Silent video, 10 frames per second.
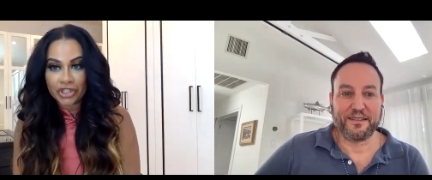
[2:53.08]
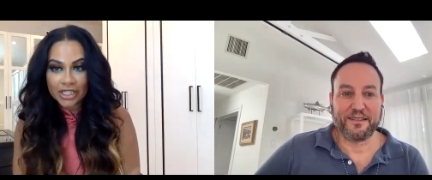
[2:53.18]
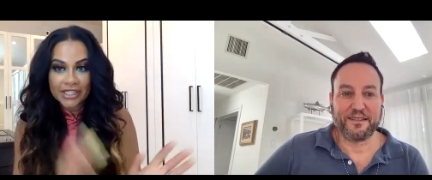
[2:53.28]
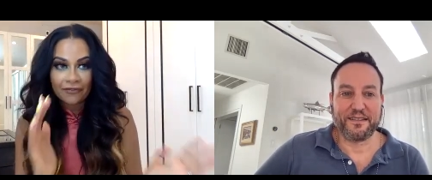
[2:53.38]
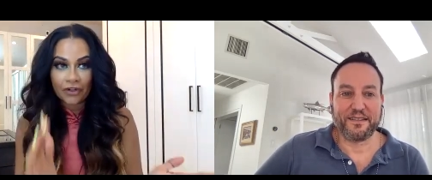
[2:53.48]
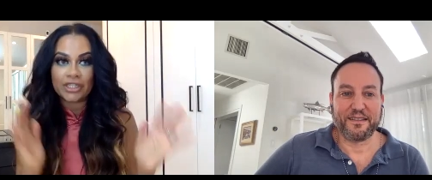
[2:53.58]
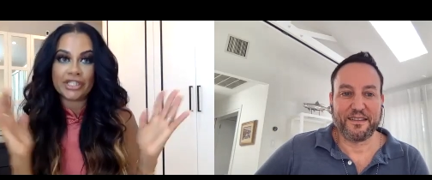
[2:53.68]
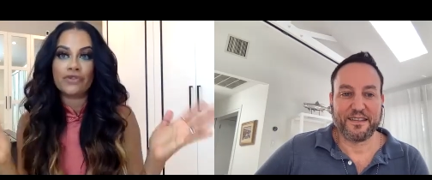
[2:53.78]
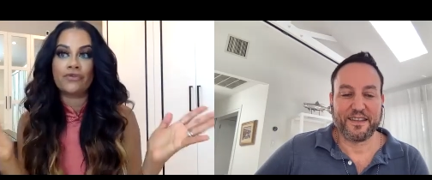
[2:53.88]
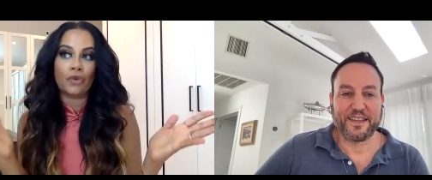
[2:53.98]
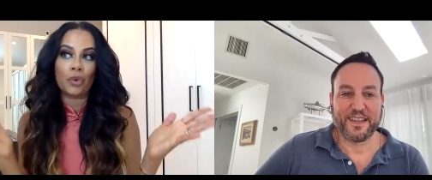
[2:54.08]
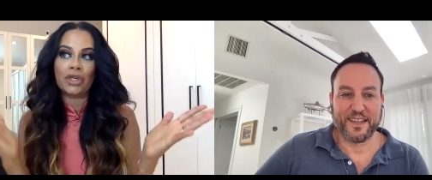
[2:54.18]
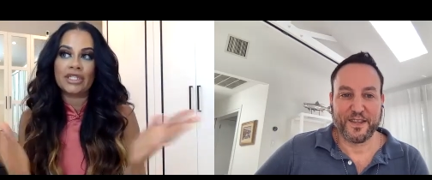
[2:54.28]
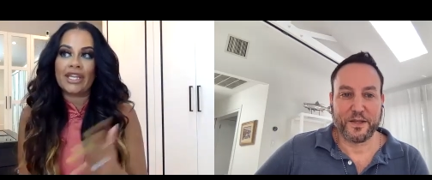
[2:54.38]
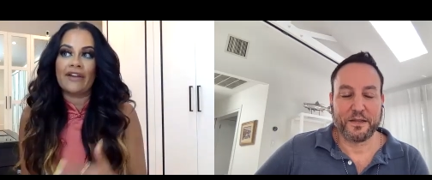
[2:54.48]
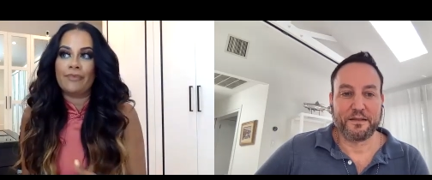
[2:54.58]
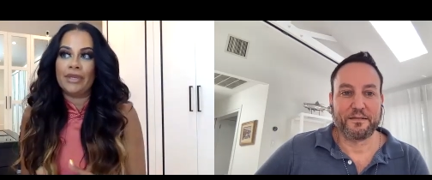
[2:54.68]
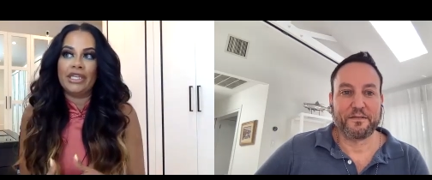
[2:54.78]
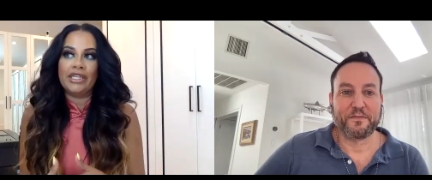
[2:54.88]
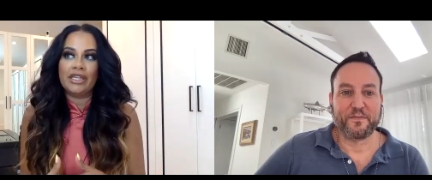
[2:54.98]
Speaker 1: just the first two floors have
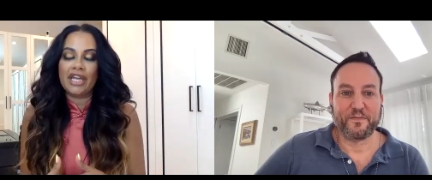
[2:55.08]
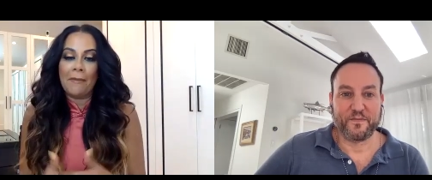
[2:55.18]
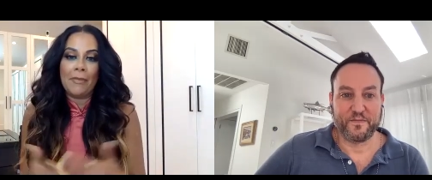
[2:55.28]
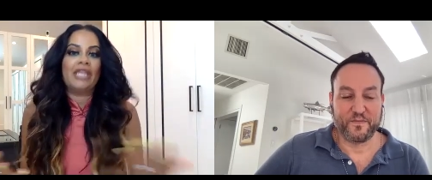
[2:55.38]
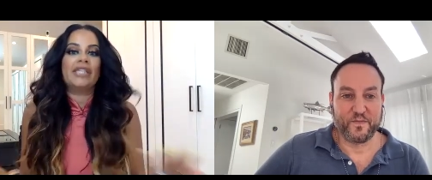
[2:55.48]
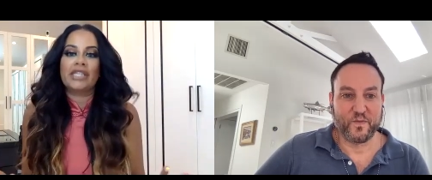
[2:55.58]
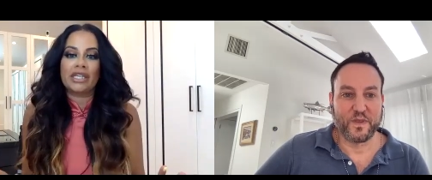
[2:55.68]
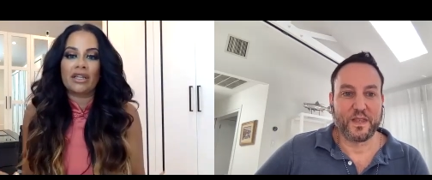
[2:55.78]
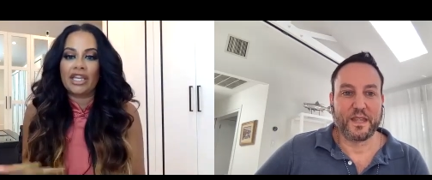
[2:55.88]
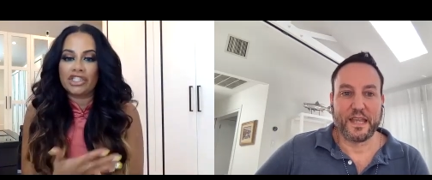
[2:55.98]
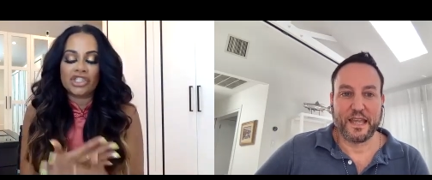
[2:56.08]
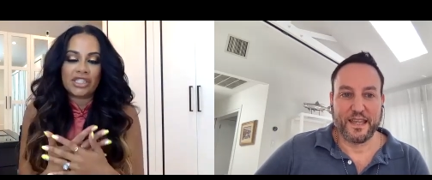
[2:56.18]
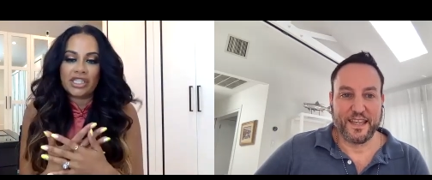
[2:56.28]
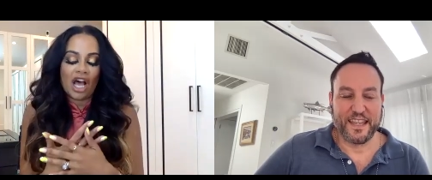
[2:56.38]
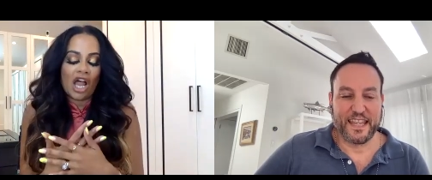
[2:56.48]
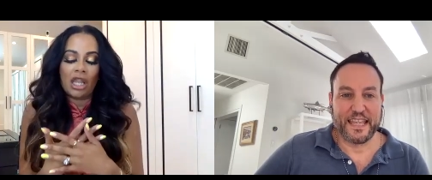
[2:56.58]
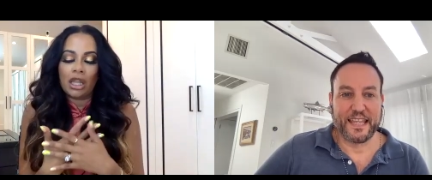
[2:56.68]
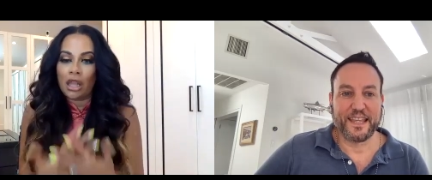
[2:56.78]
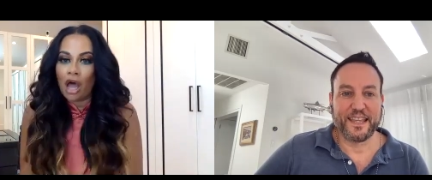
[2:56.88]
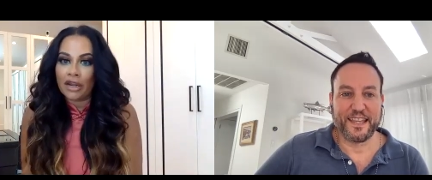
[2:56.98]
been amazing like just a
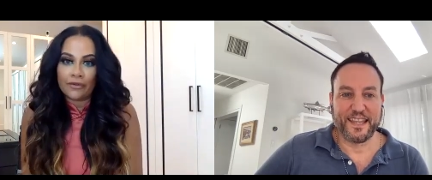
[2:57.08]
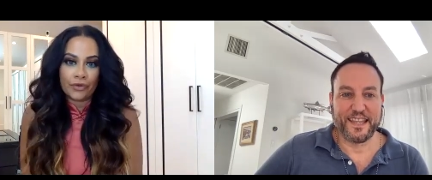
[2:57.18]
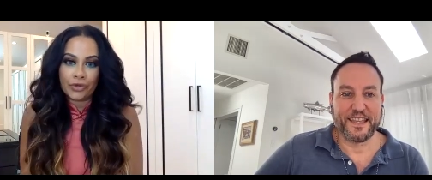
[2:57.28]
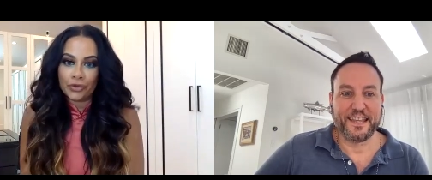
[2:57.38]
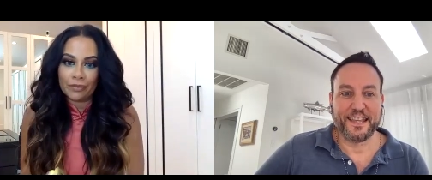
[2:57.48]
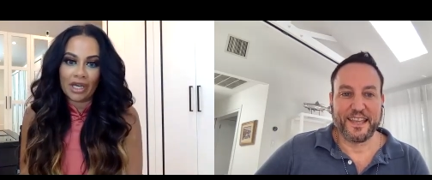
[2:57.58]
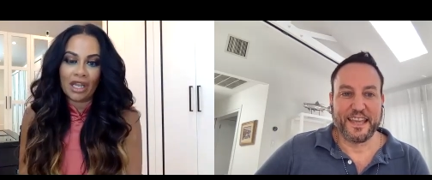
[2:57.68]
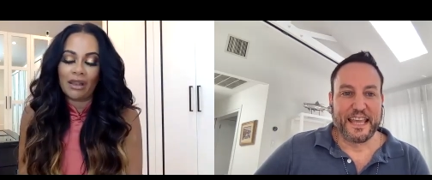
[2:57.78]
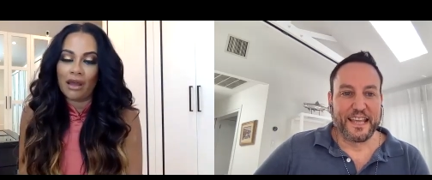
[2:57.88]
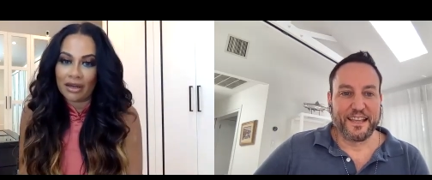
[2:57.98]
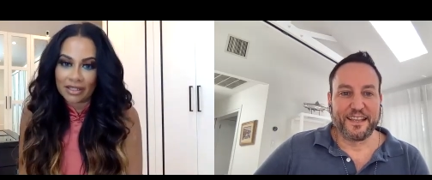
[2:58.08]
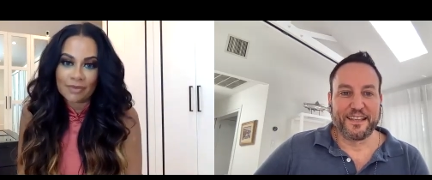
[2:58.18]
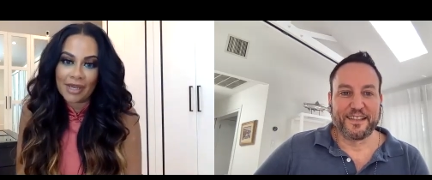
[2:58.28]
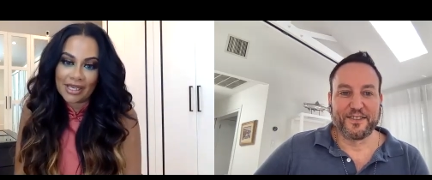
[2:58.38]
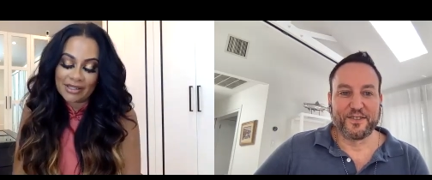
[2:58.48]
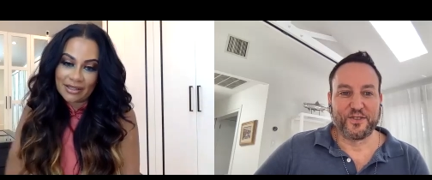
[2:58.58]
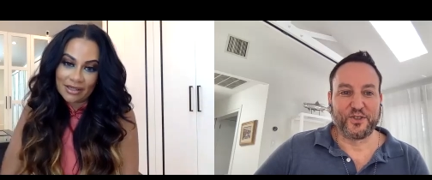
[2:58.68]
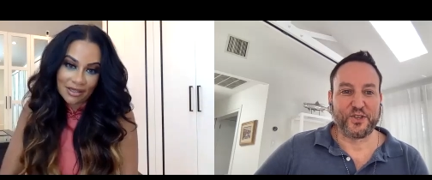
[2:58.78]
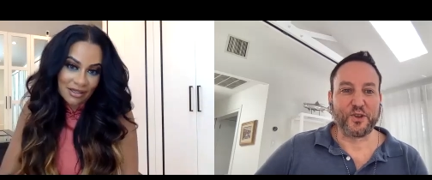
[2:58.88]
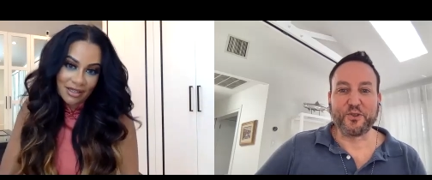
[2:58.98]
lot of room a lot of space
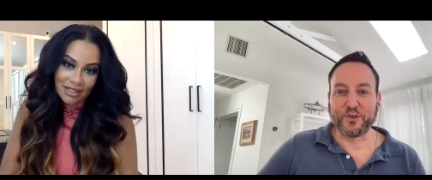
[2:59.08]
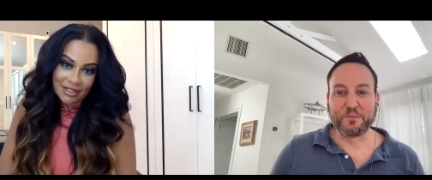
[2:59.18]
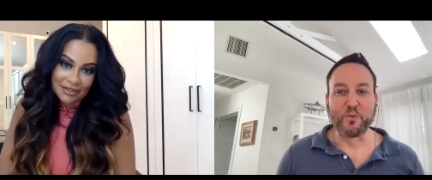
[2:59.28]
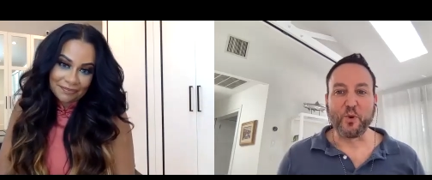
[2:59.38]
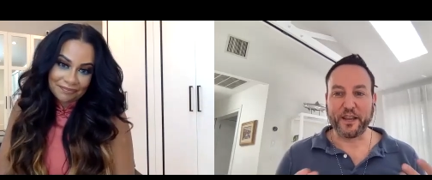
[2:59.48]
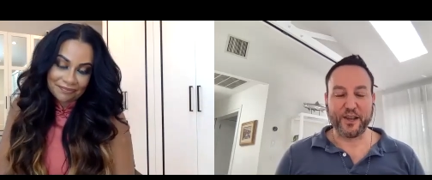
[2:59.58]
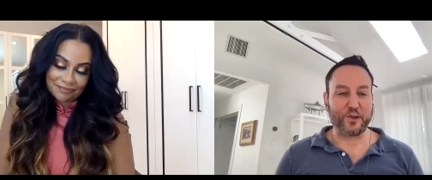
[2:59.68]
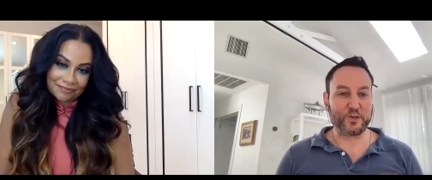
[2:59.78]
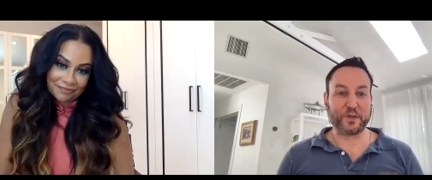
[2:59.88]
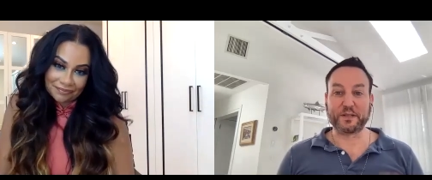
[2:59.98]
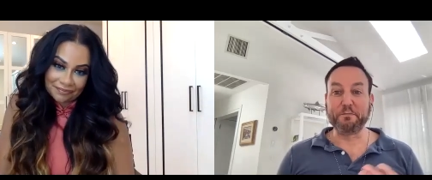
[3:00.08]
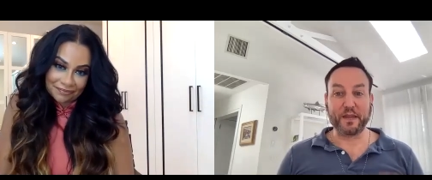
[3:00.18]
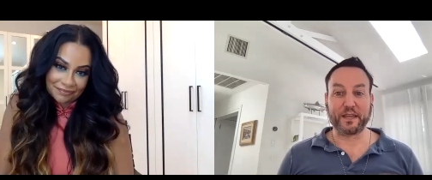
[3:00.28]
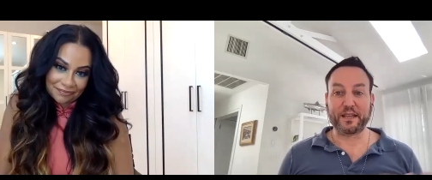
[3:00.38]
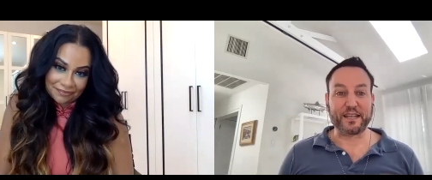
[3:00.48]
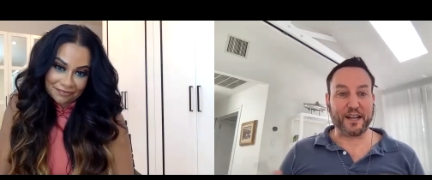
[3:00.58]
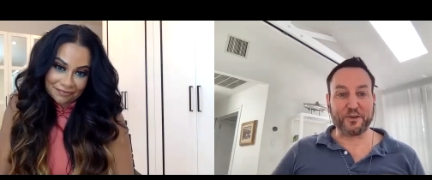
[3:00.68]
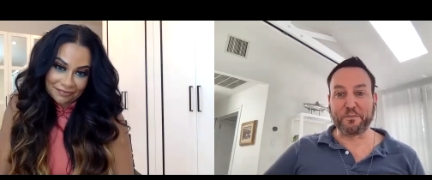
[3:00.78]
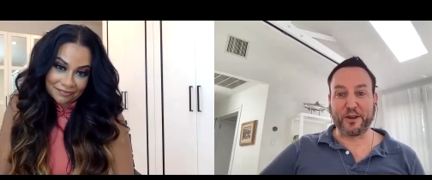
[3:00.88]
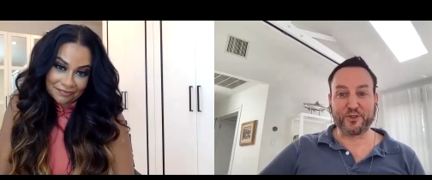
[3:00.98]
Speaker 2: so there's more that goes so this million
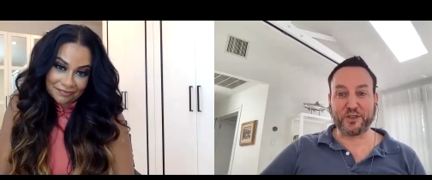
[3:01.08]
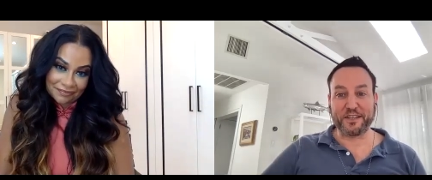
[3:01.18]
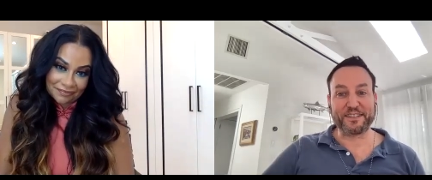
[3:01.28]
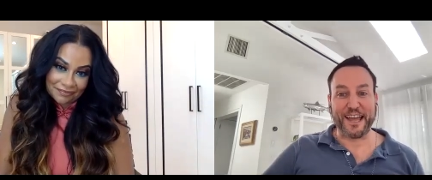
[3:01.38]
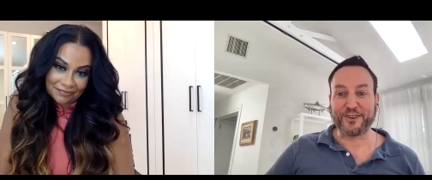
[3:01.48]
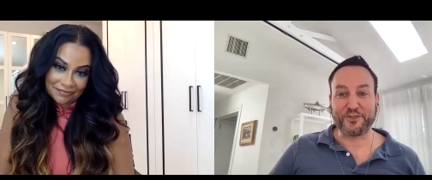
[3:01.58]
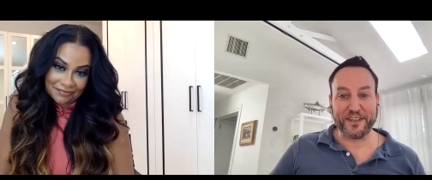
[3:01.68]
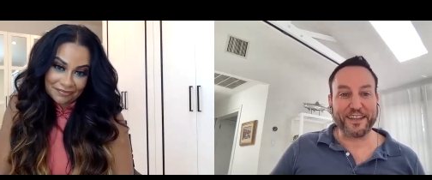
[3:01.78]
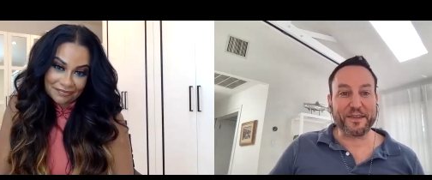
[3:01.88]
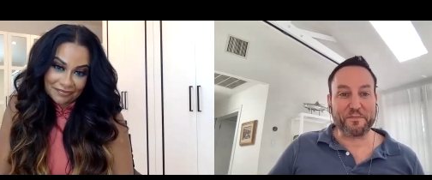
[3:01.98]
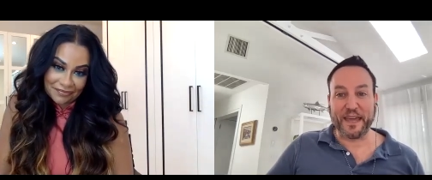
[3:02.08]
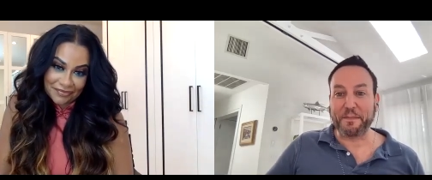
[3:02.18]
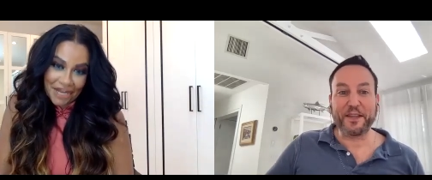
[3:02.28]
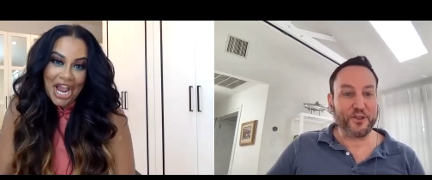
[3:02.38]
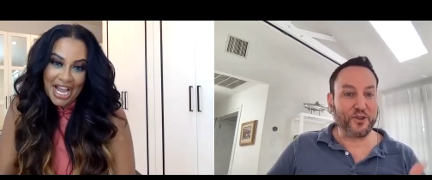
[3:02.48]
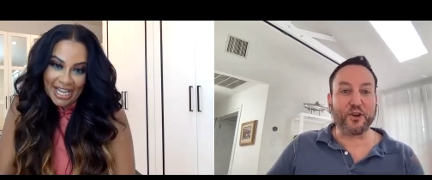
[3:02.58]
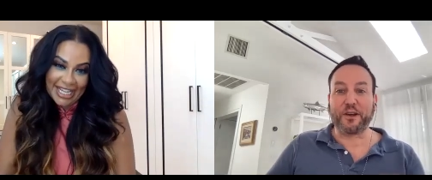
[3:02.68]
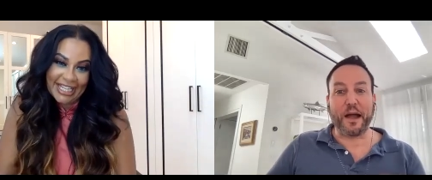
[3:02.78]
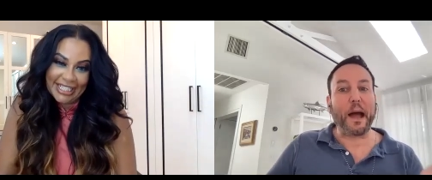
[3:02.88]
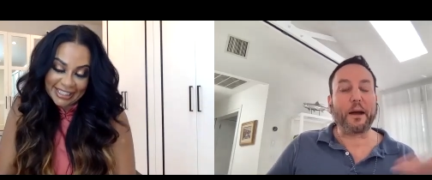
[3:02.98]
dollar budget is actually going to be i mean you're